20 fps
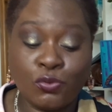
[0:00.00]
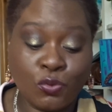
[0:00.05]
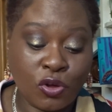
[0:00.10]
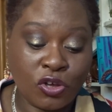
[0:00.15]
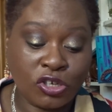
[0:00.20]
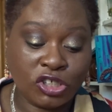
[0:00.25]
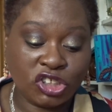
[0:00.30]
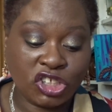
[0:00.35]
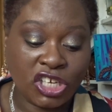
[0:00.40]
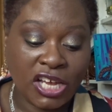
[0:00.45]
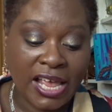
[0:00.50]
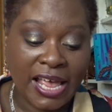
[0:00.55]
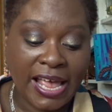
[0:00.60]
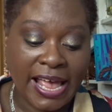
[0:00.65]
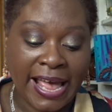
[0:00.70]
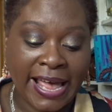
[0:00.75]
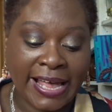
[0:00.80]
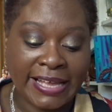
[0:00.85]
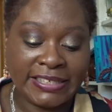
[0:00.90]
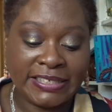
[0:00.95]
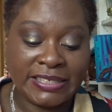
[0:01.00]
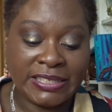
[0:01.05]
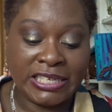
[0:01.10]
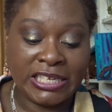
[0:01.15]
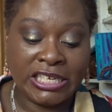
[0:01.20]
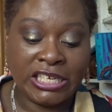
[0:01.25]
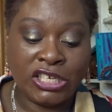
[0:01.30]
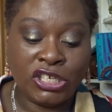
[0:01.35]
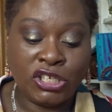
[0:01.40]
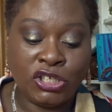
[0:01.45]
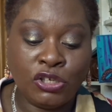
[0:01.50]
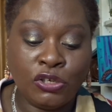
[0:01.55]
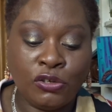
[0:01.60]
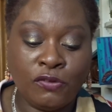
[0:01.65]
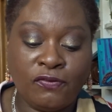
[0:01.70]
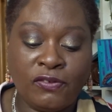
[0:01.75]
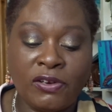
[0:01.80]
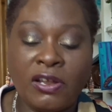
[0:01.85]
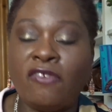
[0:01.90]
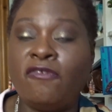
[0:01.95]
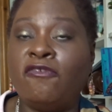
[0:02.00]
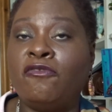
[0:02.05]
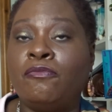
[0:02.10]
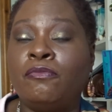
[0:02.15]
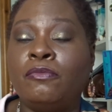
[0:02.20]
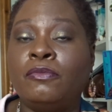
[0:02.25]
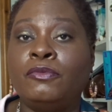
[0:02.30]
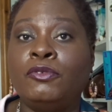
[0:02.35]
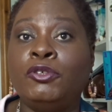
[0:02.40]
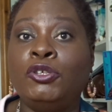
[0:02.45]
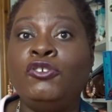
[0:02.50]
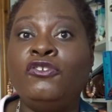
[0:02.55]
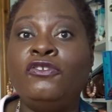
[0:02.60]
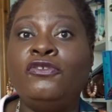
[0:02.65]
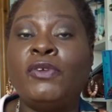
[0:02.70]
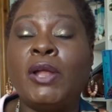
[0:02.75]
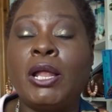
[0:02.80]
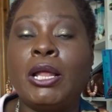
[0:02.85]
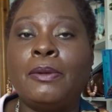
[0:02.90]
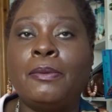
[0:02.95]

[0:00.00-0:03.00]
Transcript: Wash and the Youth